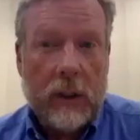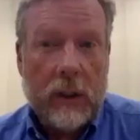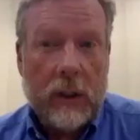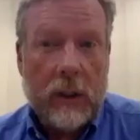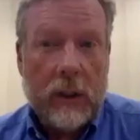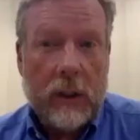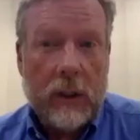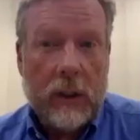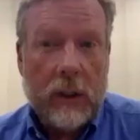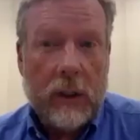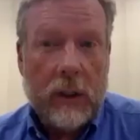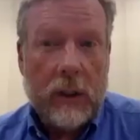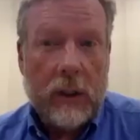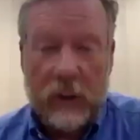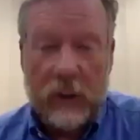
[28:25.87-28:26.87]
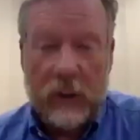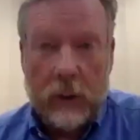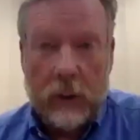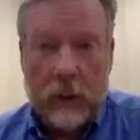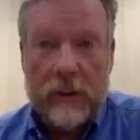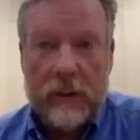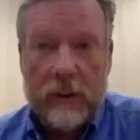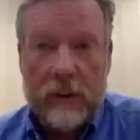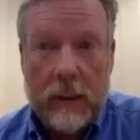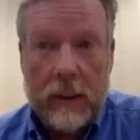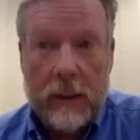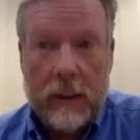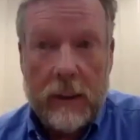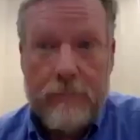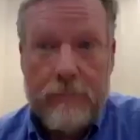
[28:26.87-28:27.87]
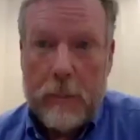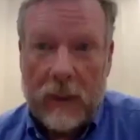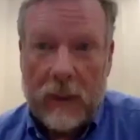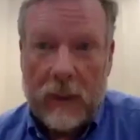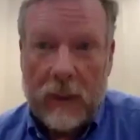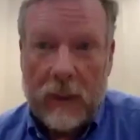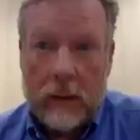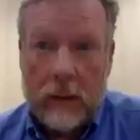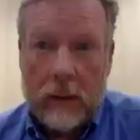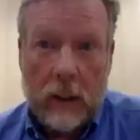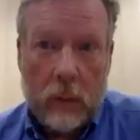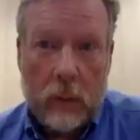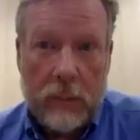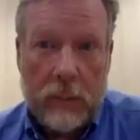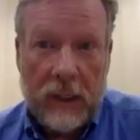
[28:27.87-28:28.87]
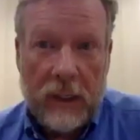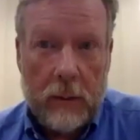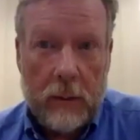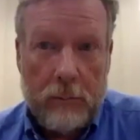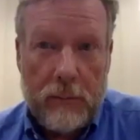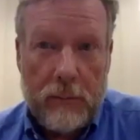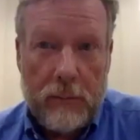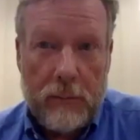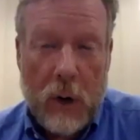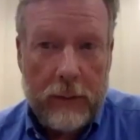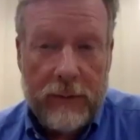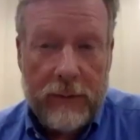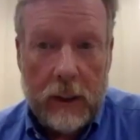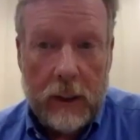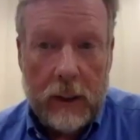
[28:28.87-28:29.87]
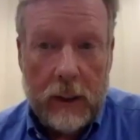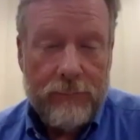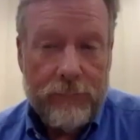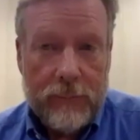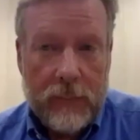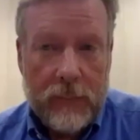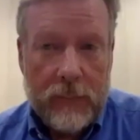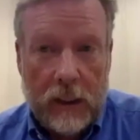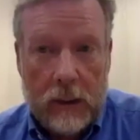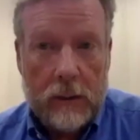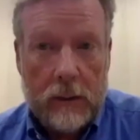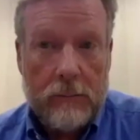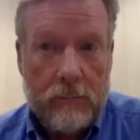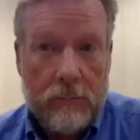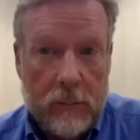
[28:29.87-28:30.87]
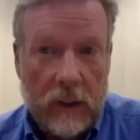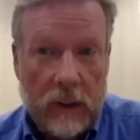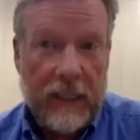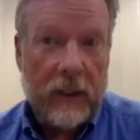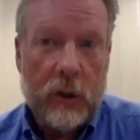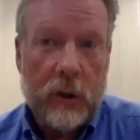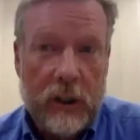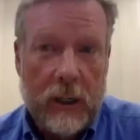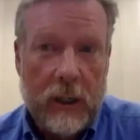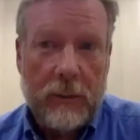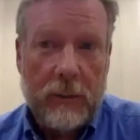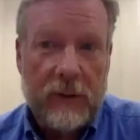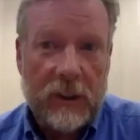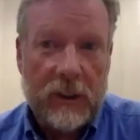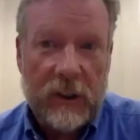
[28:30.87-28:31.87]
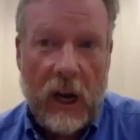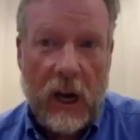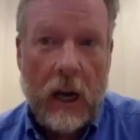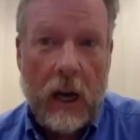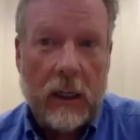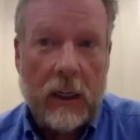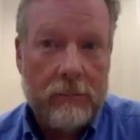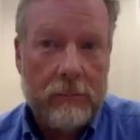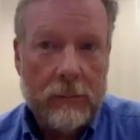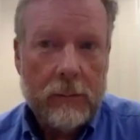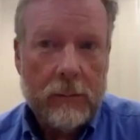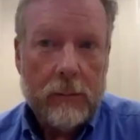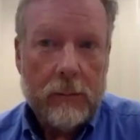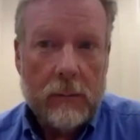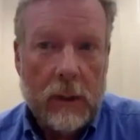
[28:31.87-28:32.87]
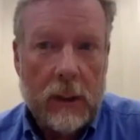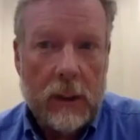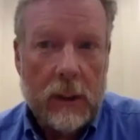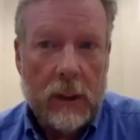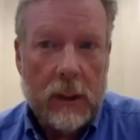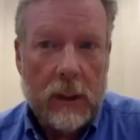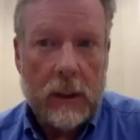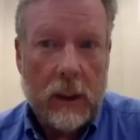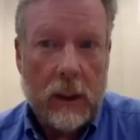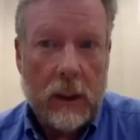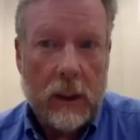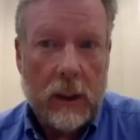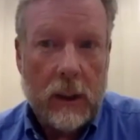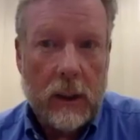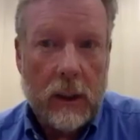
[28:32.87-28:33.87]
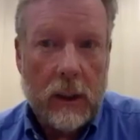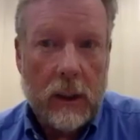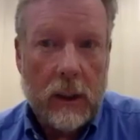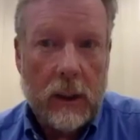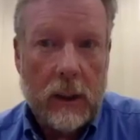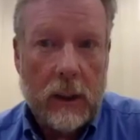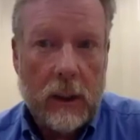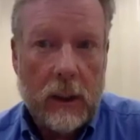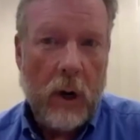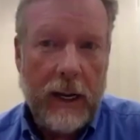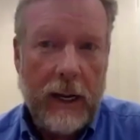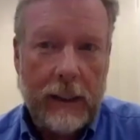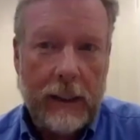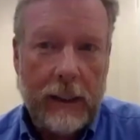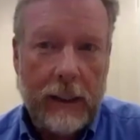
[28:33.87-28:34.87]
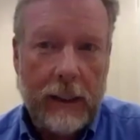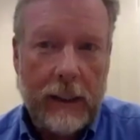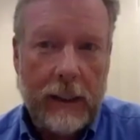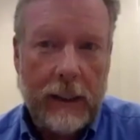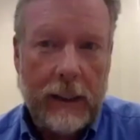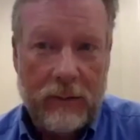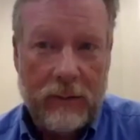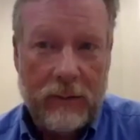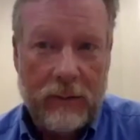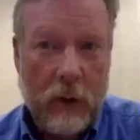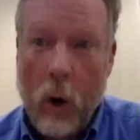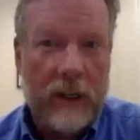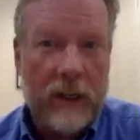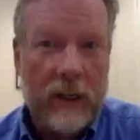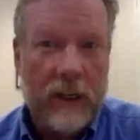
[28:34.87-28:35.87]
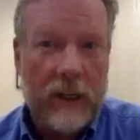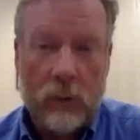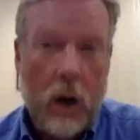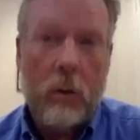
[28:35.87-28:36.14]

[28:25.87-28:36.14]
I would have loved to have, been a part of a leadership of a soccer club in some way. I just have always